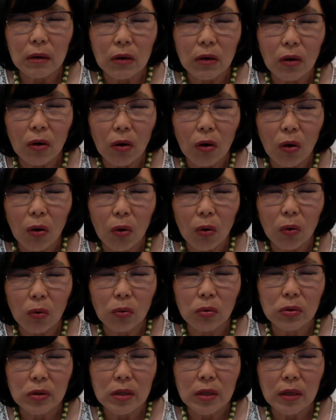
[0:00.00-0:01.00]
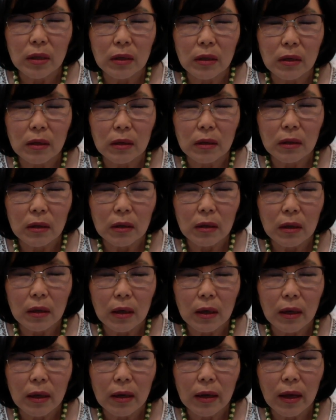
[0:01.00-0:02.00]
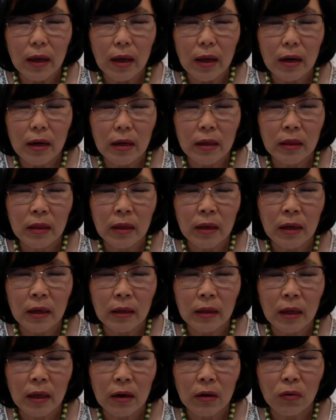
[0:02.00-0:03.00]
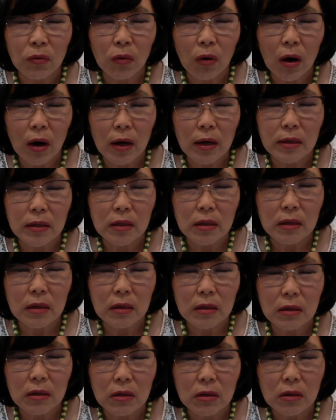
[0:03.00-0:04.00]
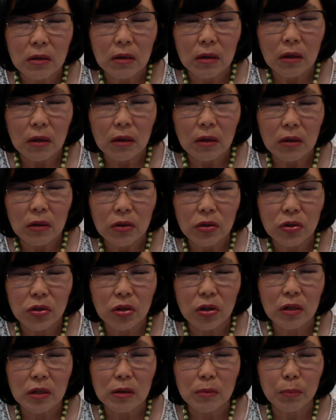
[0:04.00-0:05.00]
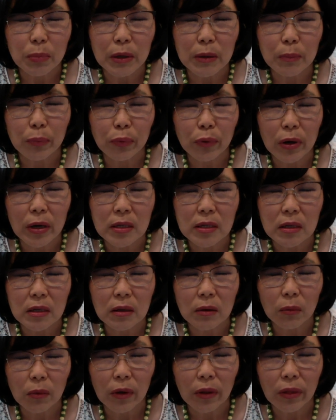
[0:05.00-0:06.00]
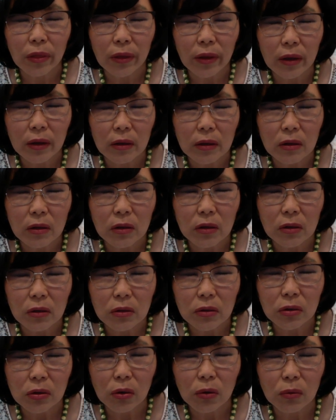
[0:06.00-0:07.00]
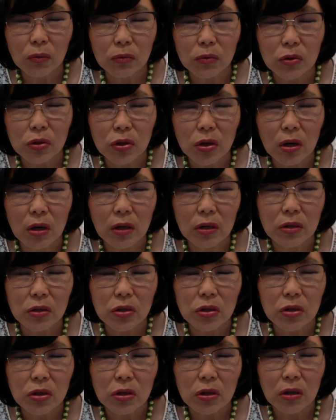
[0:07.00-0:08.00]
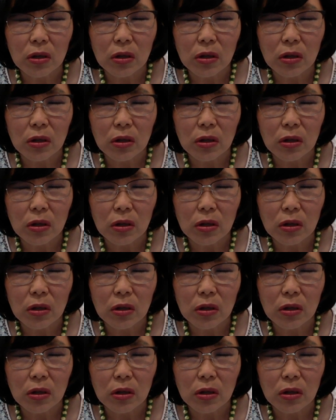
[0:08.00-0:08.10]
Hold it, and anything that arises, just be present with it. Don't judge.